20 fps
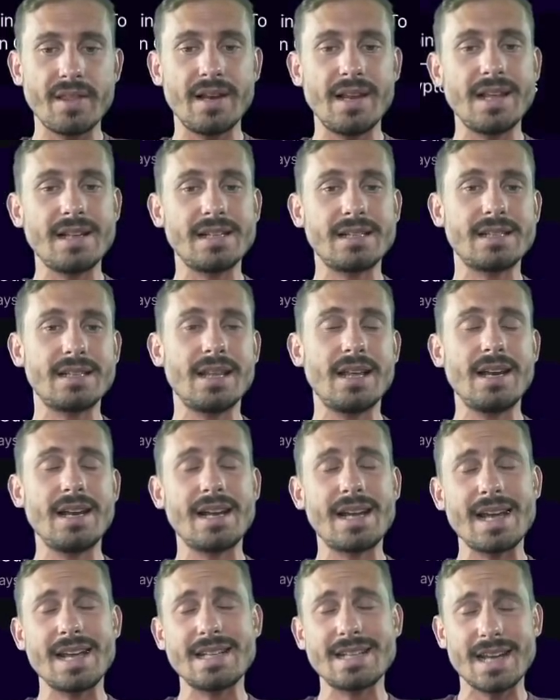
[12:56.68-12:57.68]
link the
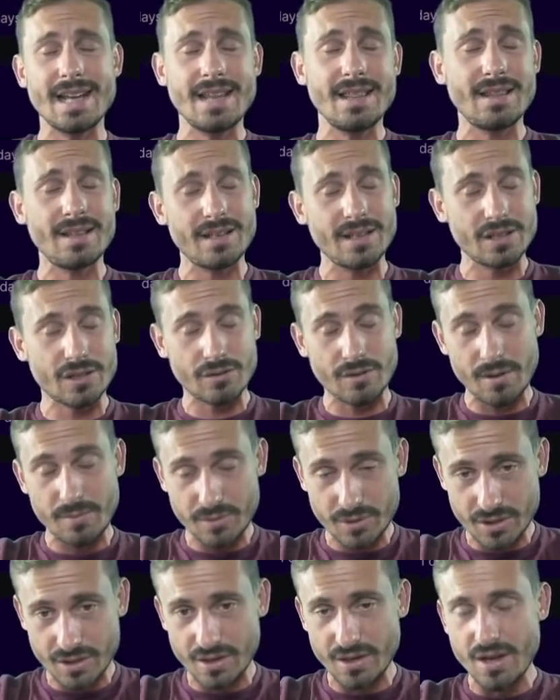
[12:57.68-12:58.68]
link is in the
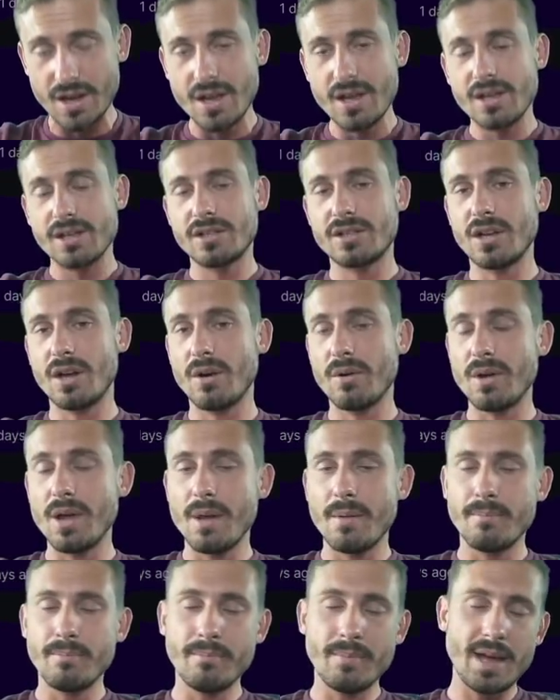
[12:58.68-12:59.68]
description. So
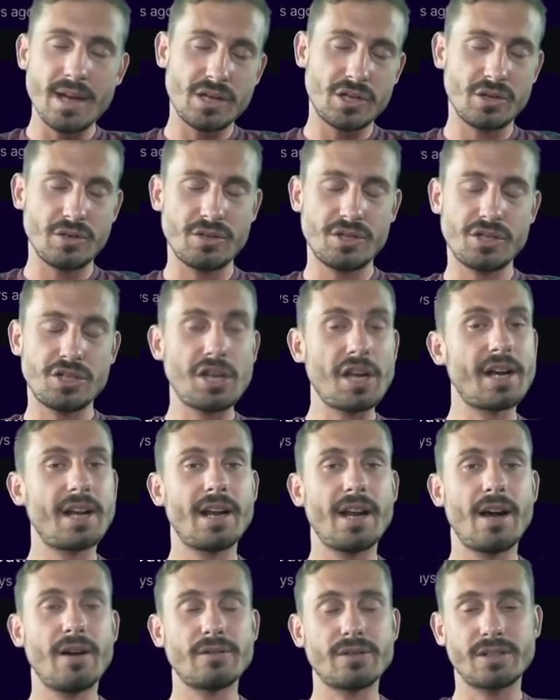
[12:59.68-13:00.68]
make sure to check
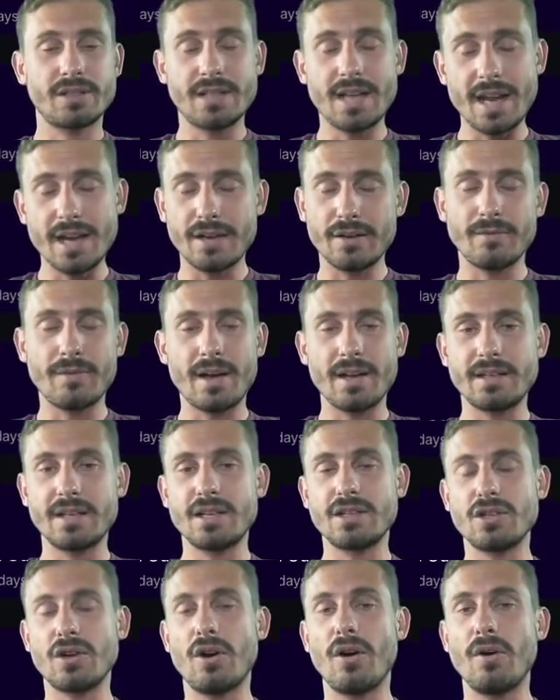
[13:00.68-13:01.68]
it out. Take
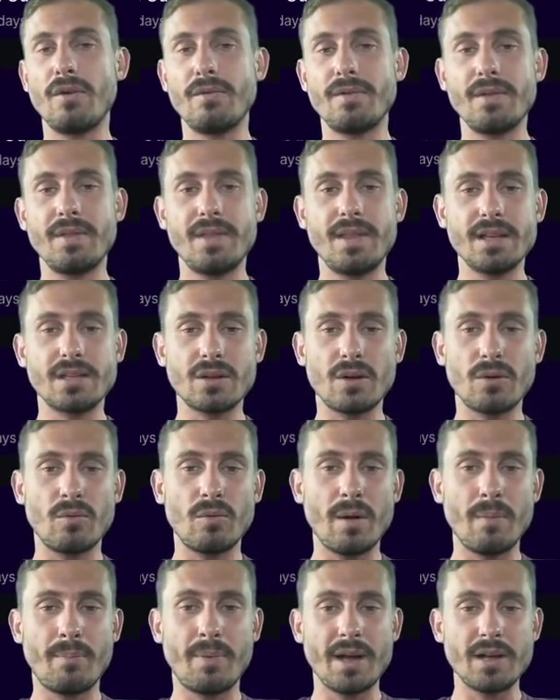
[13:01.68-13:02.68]
advantage of this
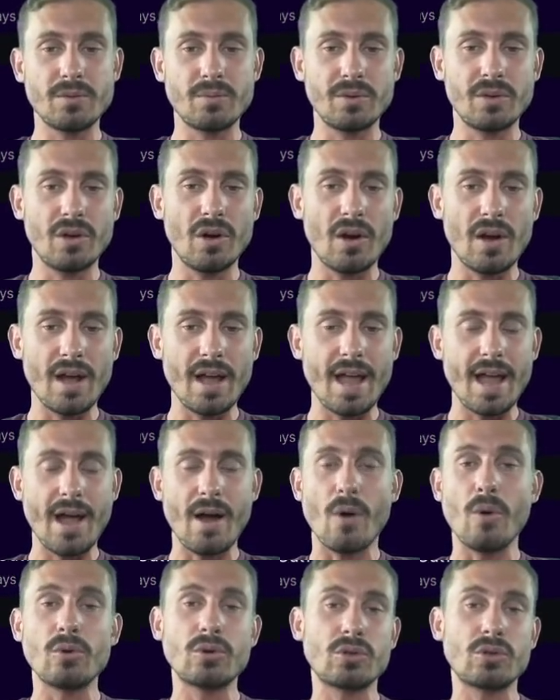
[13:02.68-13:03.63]
webpage. We've got all